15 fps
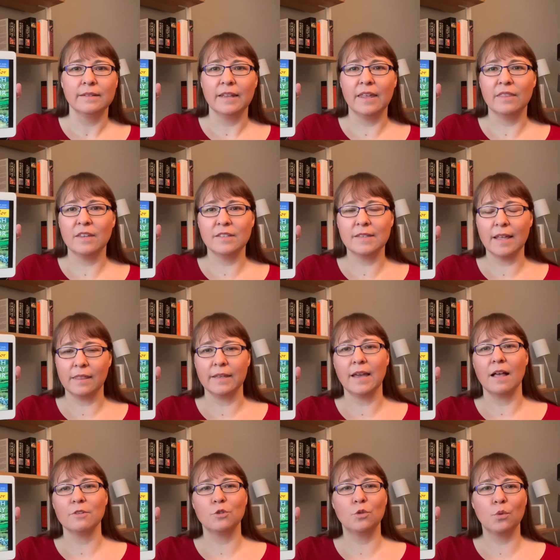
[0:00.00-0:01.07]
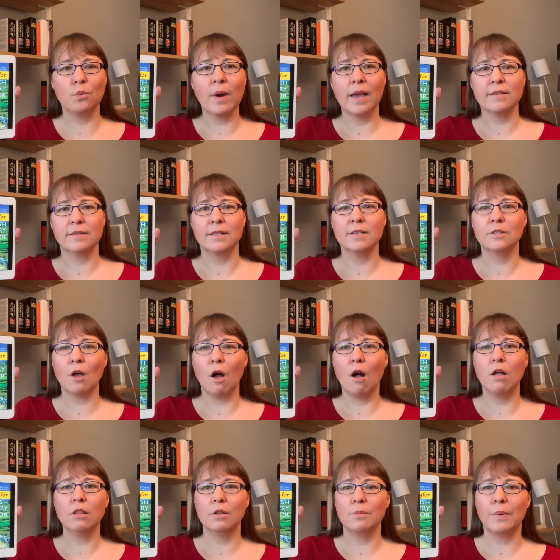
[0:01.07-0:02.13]
There's nothing else. The rest is
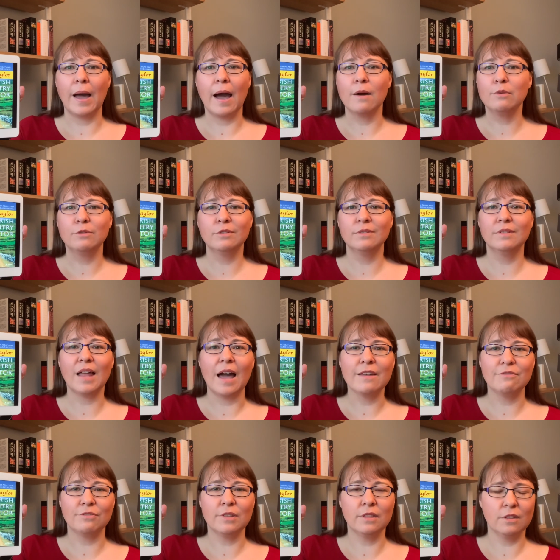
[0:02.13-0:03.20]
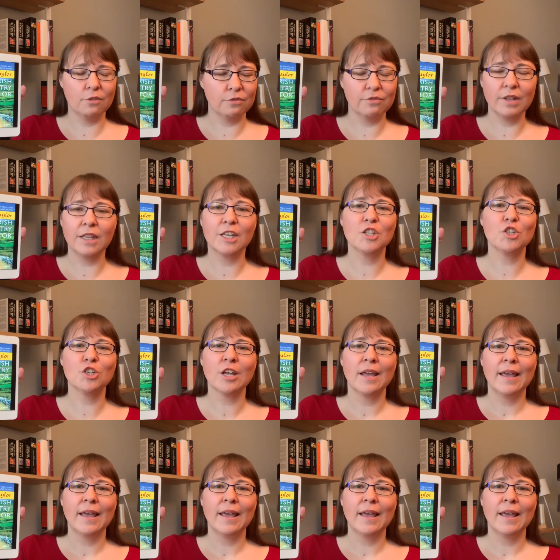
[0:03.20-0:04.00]
all about life in the village.